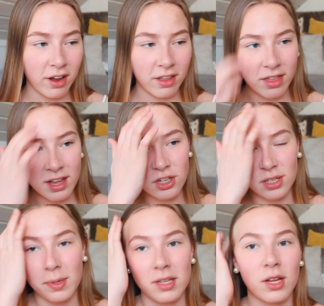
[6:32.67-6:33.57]
I think,
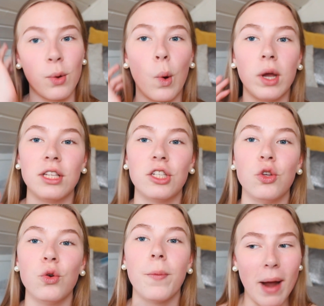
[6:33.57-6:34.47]
just because I wanted
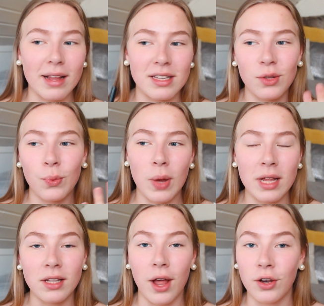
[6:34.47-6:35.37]
to practice on
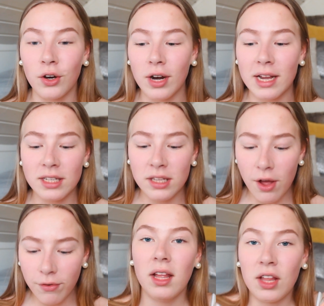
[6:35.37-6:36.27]
winged liner and
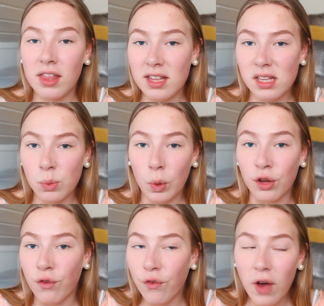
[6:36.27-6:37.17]
stuff, and like this has
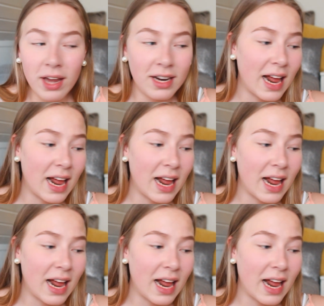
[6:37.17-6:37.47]
worked fine.